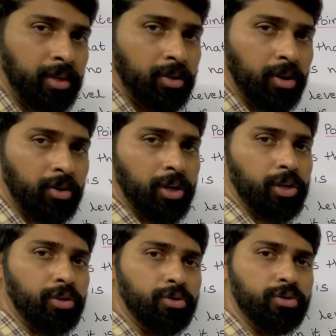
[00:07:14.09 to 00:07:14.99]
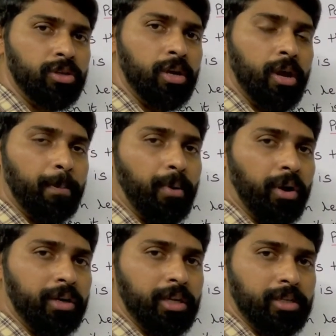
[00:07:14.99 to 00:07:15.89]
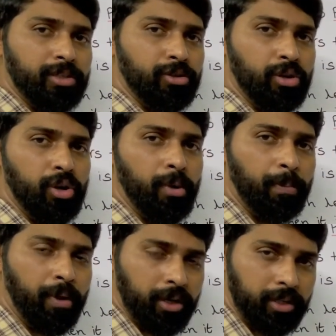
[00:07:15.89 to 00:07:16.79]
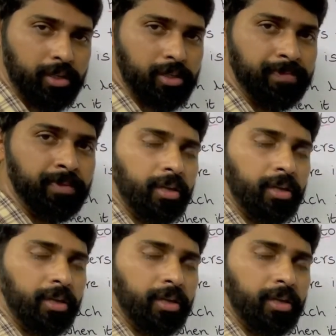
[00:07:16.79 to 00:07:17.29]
you are going to use pointers to pointers.